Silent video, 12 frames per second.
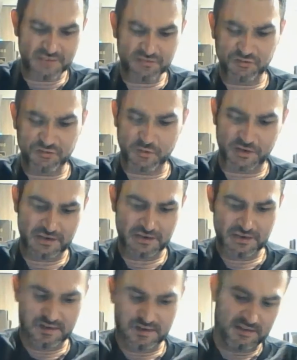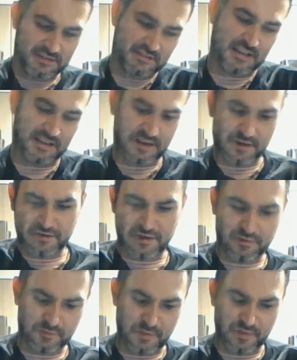do it like every
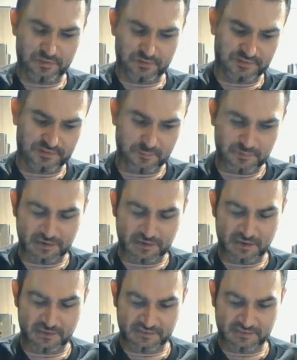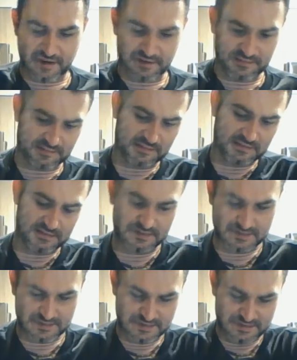other month or something, and it's nice.
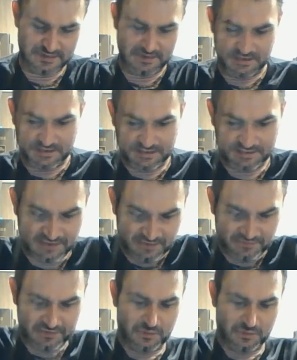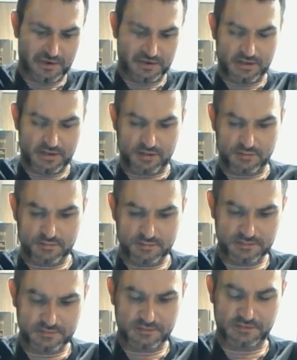It's definitely the way to go.
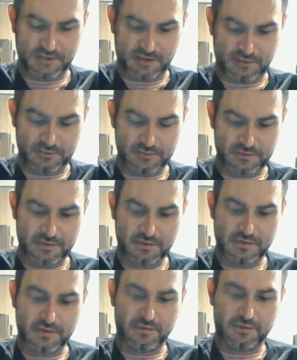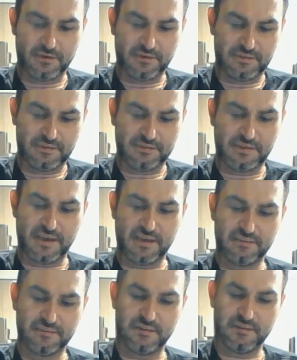So there's the
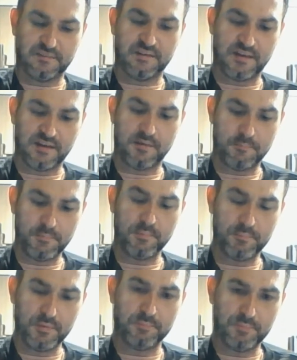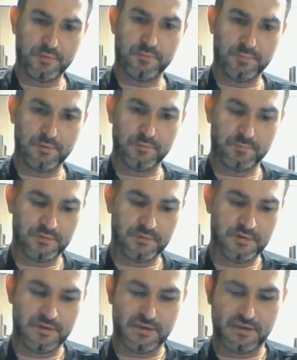test, so you just kind of boop, boop, boop, boop.
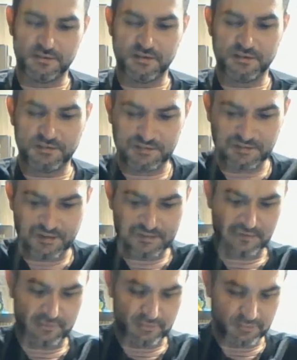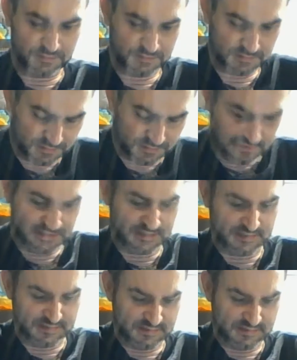As long as it stays whole, you're
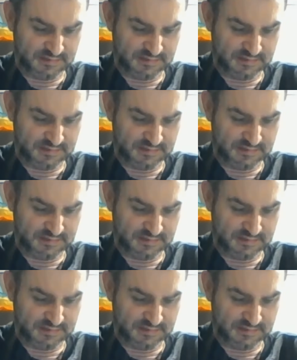good.